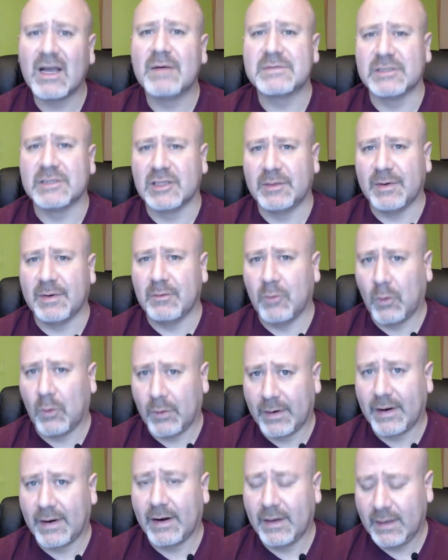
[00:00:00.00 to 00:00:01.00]
a little bit
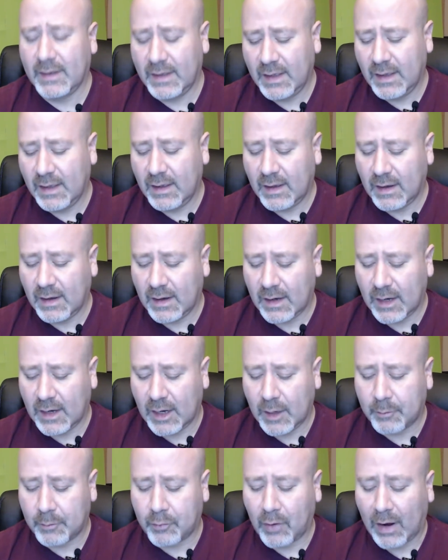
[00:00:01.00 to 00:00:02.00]
more
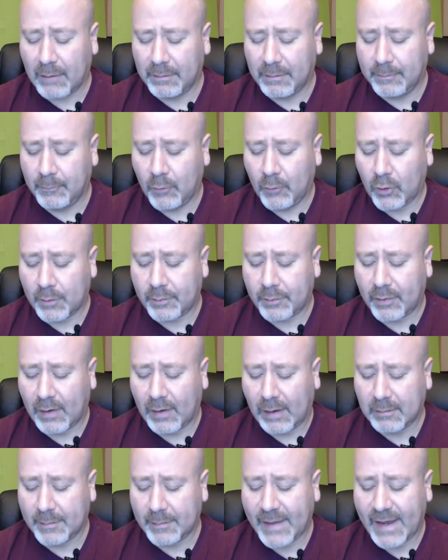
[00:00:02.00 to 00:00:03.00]

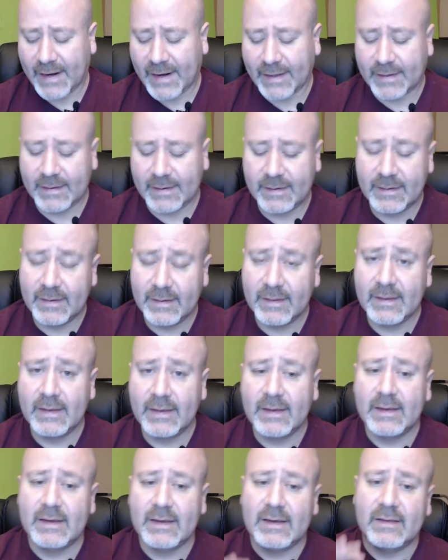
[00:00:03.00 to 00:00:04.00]
problematic.
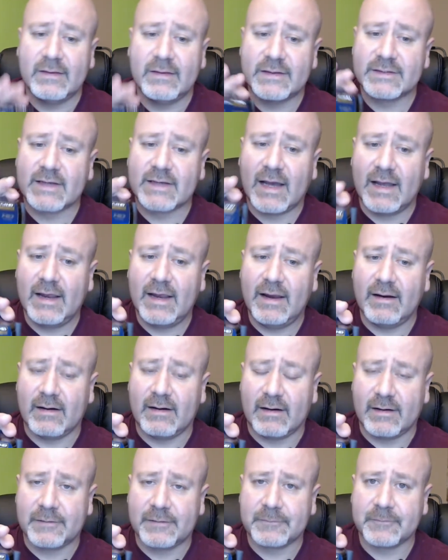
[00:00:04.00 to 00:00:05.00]
This guy
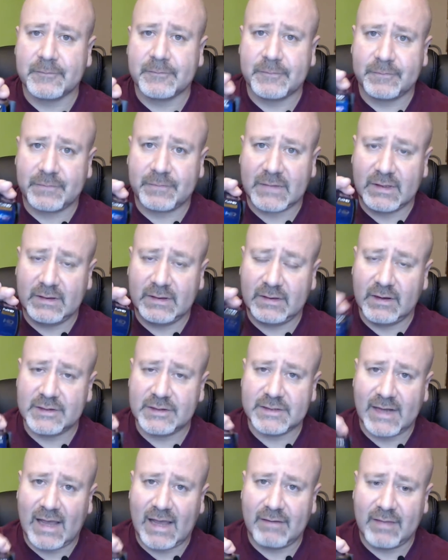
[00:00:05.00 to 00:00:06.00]
here
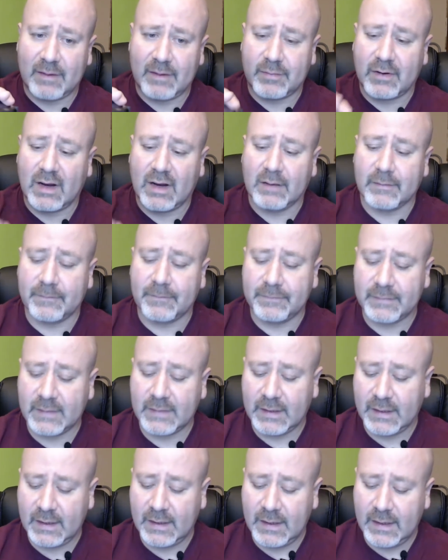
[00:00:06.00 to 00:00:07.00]
doesn't have that problem.
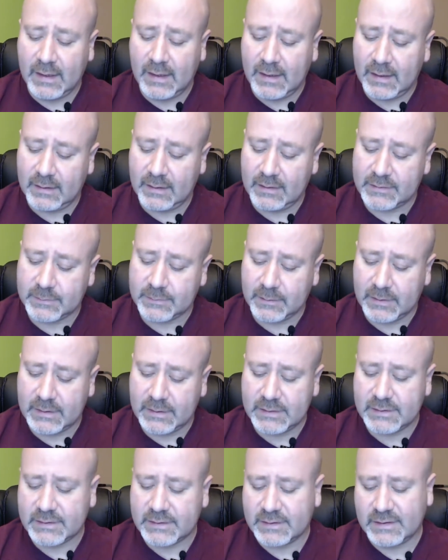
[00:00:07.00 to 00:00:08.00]
It's a
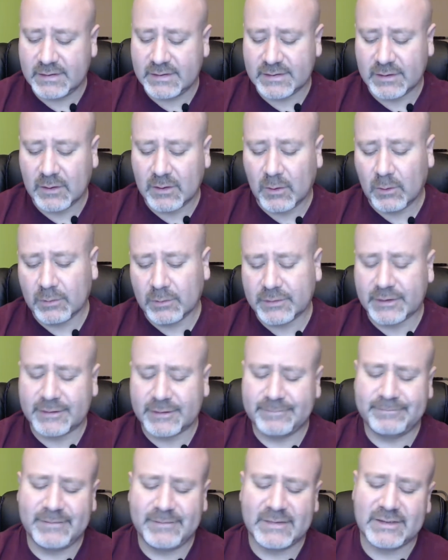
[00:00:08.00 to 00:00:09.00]

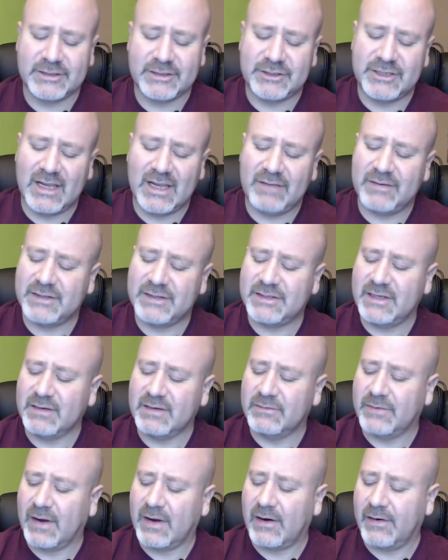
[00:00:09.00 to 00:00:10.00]
JVC
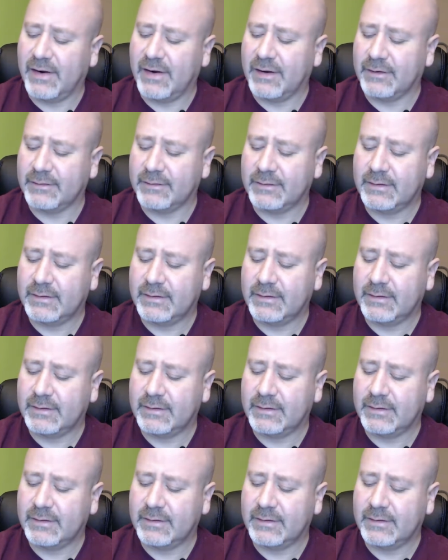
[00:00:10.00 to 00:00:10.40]
Vario.